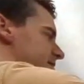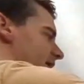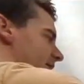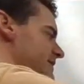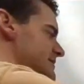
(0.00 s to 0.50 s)

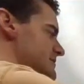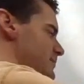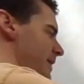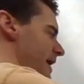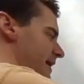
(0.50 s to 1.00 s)
that these
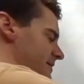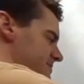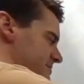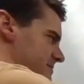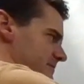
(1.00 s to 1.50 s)

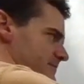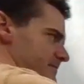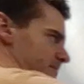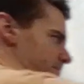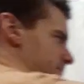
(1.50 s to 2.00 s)
banks,
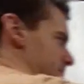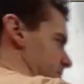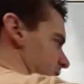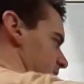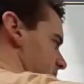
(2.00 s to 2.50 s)

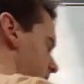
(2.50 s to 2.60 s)
get these